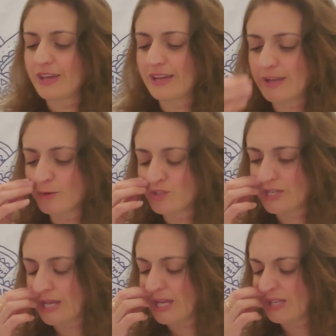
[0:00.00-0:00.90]
that
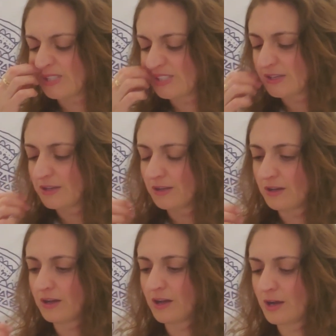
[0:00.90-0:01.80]
energy is,
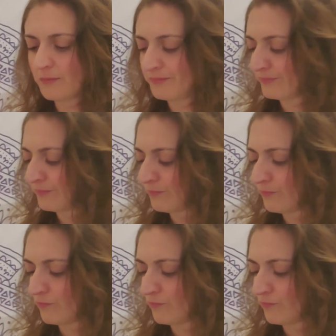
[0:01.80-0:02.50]
um